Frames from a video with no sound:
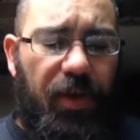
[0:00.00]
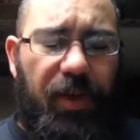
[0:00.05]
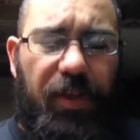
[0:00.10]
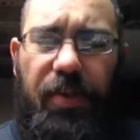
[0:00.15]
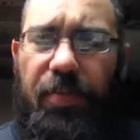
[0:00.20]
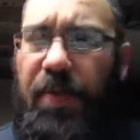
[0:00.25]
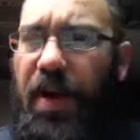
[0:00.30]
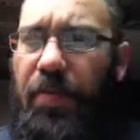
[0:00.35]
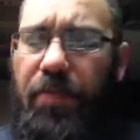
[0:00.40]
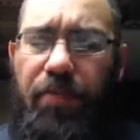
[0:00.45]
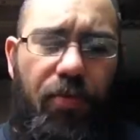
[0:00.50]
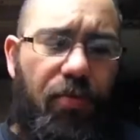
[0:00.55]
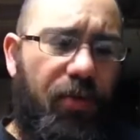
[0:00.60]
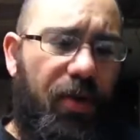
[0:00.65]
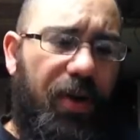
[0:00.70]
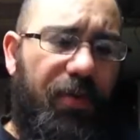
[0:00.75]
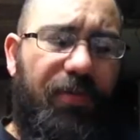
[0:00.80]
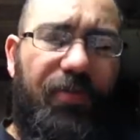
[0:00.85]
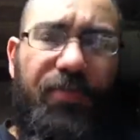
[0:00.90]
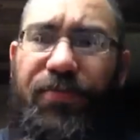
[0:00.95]
about a
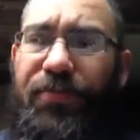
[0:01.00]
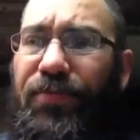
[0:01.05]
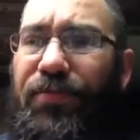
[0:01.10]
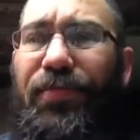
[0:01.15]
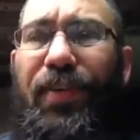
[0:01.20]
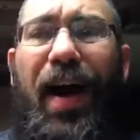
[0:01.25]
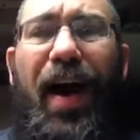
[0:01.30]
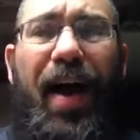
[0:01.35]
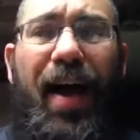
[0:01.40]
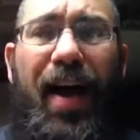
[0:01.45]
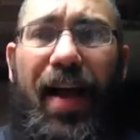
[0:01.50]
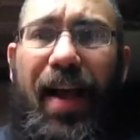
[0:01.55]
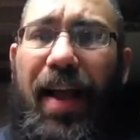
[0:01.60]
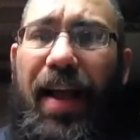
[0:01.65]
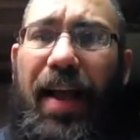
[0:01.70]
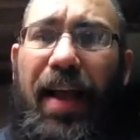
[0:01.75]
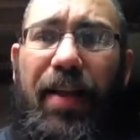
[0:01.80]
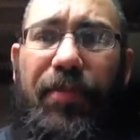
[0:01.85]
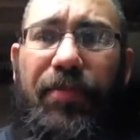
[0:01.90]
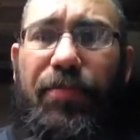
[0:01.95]

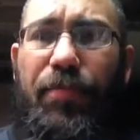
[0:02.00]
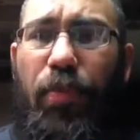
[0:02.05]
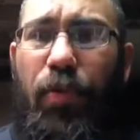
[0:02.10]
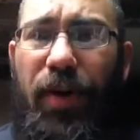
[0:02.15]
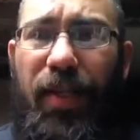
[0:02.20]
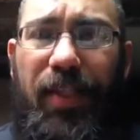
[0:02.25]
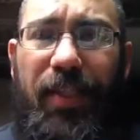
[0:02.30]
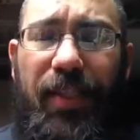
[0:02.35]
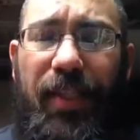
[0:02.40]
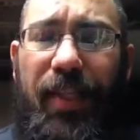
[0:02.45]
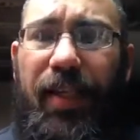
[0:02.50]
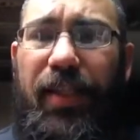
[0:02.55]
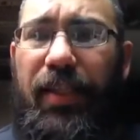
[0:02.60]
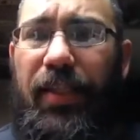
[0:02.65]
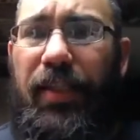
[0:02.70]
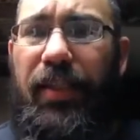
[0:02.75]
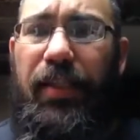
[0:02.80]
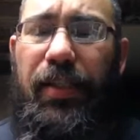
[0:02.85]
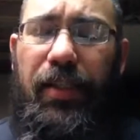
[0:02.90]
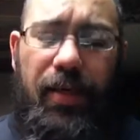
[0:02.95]
0.5,
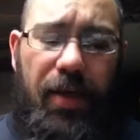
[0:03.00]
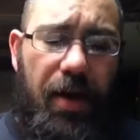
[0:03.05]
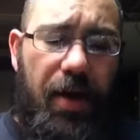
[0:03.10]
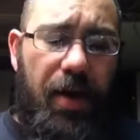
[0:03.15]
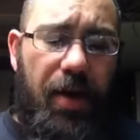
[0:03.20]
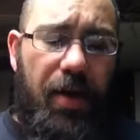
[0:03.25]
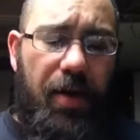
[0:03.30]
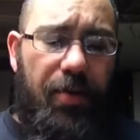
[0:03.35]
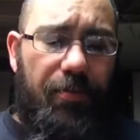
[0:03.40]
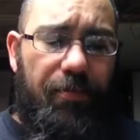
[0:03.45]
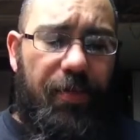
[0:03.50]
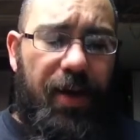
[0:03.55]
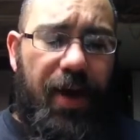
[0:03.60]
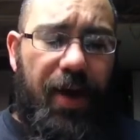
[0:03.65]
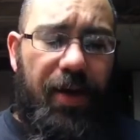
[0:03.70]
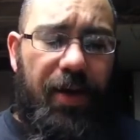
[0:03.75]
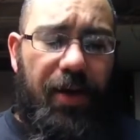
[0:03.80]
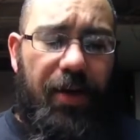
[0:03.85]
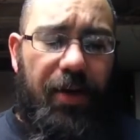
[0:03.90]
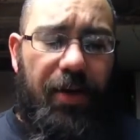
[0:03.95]
0.6
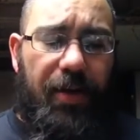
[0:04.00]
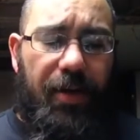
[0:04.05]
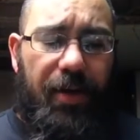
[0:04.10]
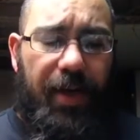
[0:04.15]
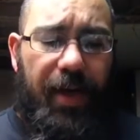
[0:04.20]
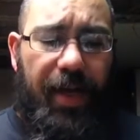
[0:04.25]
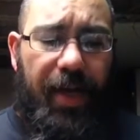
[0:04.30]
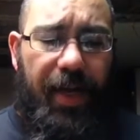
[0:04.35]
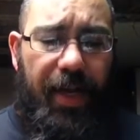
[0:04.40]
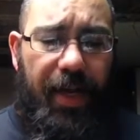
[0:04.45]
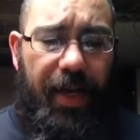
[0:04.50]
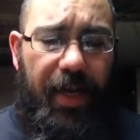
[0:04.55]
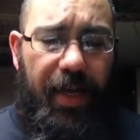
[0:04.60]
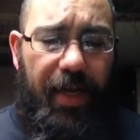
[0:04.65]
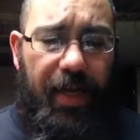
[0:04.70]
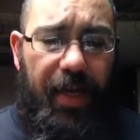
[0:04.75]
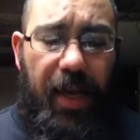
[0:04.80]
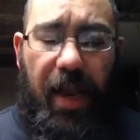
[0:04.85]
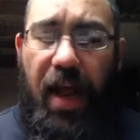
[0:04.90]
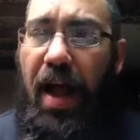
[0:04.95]
on here,
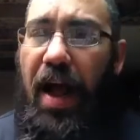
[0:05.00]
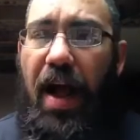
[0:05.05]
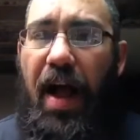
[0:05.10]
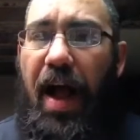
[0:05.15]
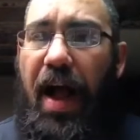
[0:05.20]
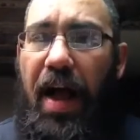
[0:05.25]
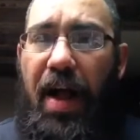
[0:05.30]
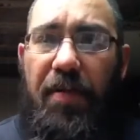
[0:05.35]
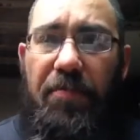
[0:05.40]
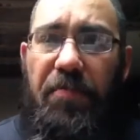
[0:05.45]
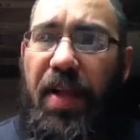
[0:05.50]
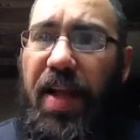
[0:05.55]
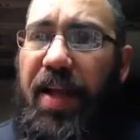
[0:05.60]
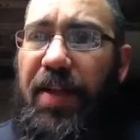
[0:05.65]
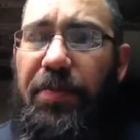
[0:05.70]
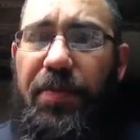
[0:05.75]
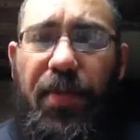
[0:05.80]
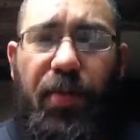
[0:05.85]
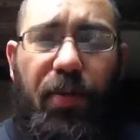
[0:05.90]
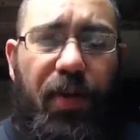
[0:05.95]
and
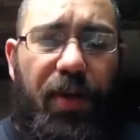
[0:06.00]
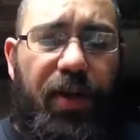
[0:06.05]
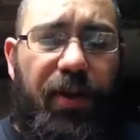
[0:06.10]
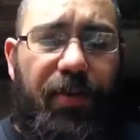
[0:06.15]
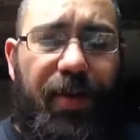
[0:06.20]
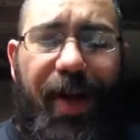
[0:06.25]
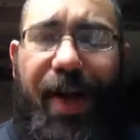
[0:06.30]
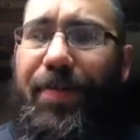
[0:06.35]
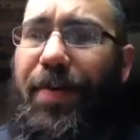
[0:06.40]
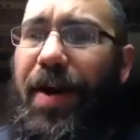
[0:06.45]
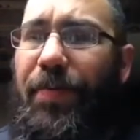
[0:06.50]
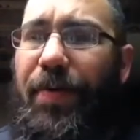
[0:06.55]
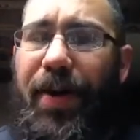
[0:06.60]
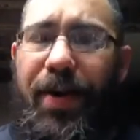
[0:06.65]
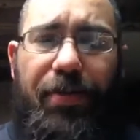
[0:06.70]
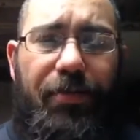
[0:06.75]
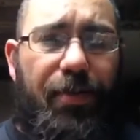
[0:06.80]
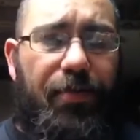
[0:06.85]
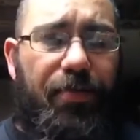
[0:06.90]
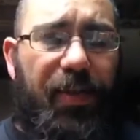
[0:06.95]
it's been working great. I'm not
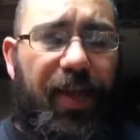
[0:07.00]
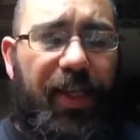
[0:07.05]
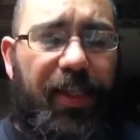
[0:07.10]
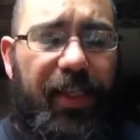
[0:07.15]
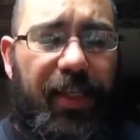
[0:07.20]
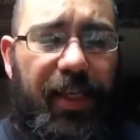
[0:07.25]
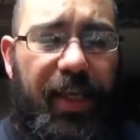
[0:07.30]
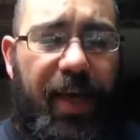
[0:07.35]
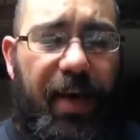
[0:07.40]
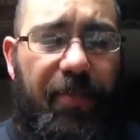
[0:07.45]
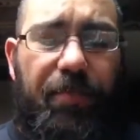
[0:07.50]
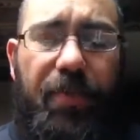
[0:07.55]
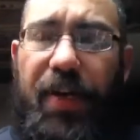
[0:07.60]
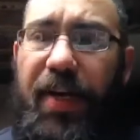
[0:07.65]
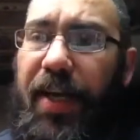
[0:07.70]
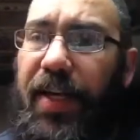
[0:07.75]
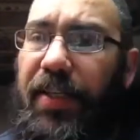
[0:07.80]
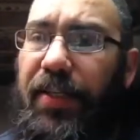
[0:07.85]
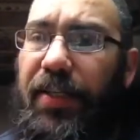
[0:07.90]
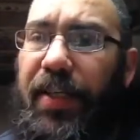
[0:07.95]
ready to replace it yet, but
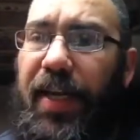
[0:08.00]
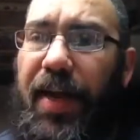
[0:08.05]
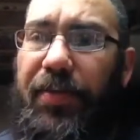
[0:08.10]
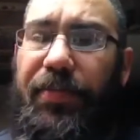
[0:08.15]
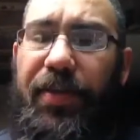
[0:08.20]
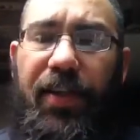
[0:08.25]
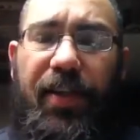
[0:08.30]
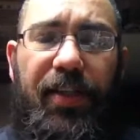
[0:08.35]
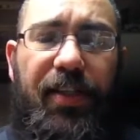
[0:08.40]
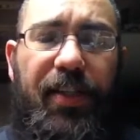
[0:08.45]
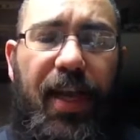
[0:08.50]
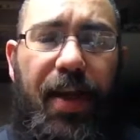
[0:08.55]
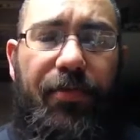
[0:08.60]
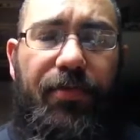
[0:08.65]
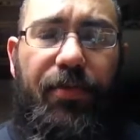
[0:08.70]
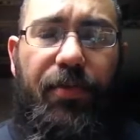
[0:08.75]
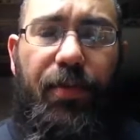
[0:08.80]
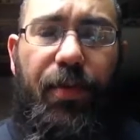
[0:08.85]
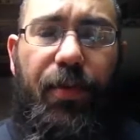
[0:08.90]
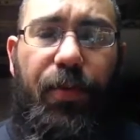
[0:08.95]
it is definitely time
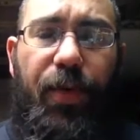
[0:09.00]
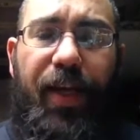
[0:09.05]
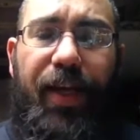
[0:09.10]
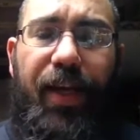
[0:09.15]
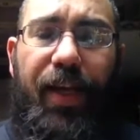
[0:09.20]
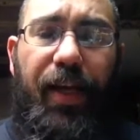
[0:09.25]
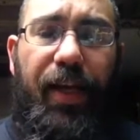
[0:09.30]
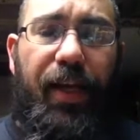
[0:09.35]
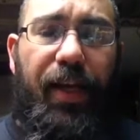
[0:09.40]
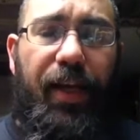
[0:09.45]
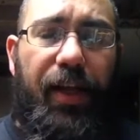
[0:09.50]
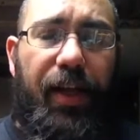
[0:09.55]
for re-wicking.